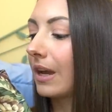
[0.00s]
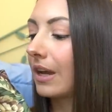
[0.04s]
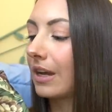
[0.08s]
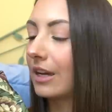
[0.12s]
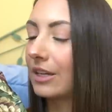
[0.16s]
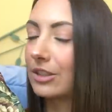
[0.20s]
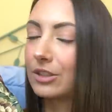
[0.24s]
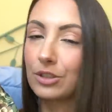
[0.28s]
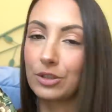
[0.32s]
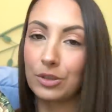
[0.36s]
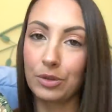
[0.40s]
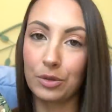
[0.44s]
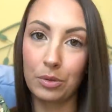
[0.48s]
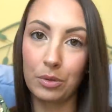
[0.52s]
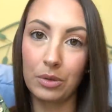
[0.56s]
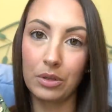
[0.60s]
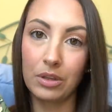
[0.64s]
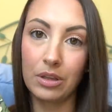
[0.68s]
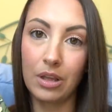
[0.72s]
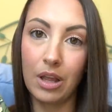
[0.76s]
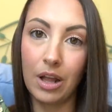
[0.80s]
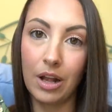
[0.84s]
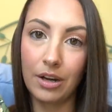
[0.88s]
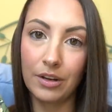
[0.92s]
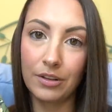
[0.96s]
And so, a
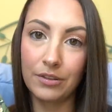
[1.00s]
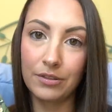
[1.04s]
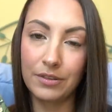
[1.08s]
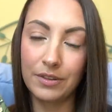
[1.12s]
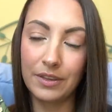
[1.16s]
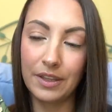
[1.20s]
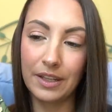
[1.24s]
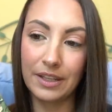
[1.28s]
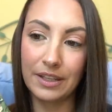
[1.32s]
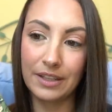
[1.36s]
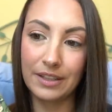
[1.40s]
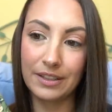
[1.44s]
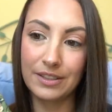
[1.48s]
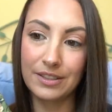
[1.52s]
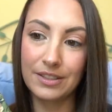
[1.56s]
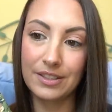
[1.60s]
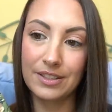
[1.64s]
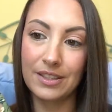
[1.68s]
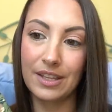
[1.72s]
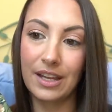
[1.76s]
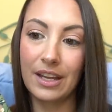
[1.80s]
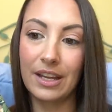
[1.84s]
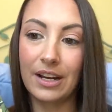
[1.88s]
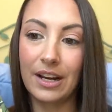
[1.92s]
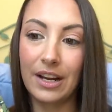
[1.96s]
lot of things
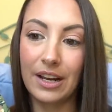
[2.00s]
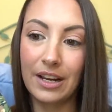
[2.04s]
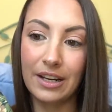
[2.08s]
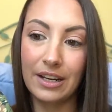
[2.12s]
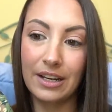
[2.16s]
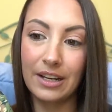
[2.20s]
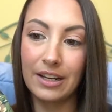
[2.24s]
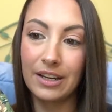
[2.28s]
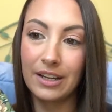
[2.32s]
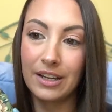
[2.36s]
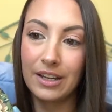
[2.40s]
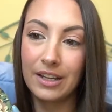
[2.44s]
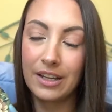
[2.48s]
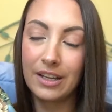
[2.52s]
that I